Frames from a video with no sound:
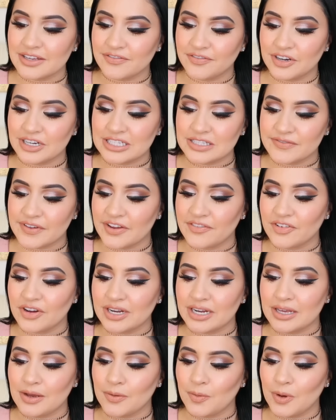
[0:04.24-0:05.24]
The first
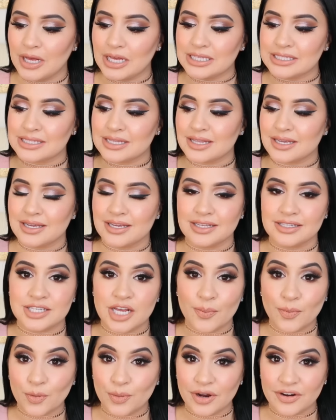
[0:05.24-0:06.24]
favorite was the
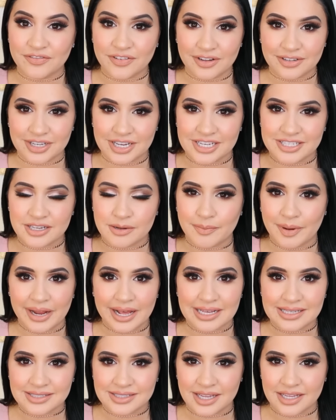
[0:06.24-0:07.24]
Double Wear Foundation by
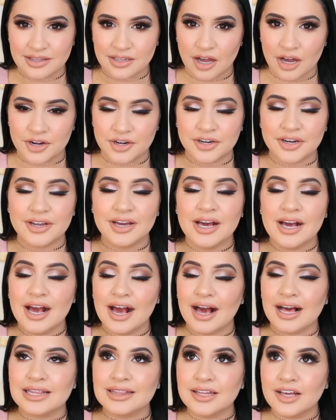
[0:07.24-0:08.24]
Estee Lauder.
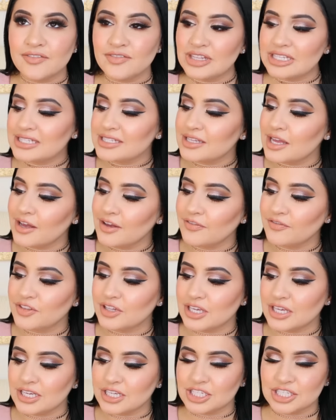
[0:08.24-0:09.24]
I love this stuff.
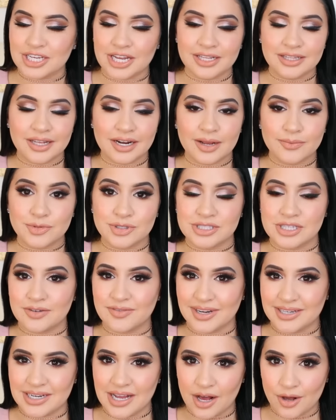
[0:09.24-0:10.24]
The shade that I'm using
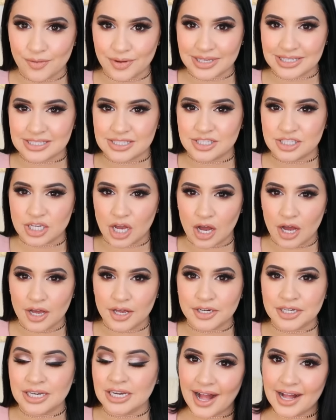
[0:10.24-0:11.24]
right now is
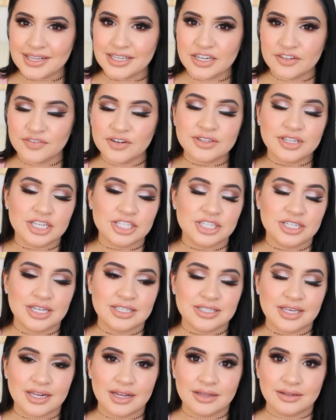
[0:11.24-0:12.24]
Dawn. I need a foundation
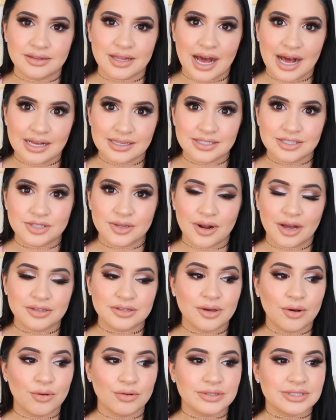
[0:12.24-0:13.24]
that's gonna last throughout
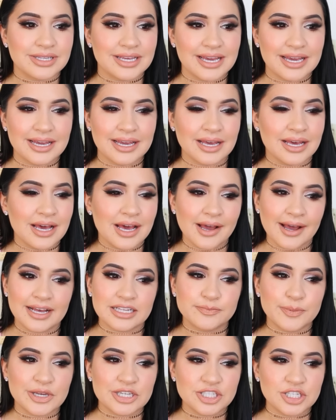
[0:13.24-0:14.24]
the whole day,
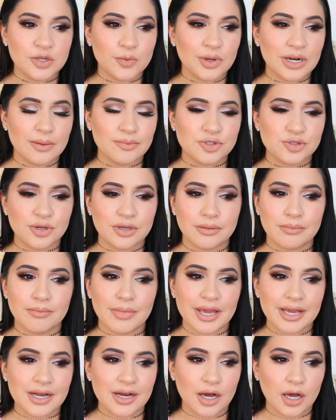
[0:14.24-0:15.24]
especially when I'm doing
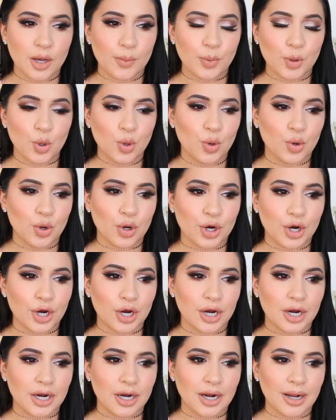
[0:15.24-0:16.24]
makeup
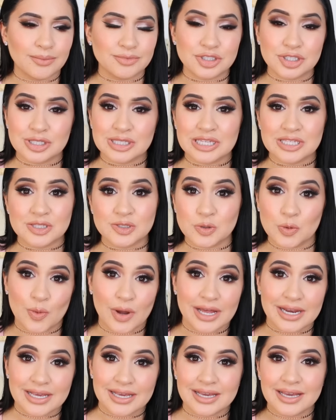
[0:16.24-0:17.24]
or I'm just
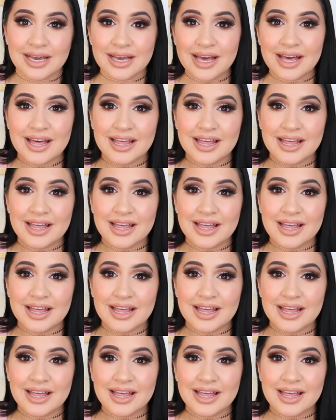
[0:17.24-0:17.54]
sweaty.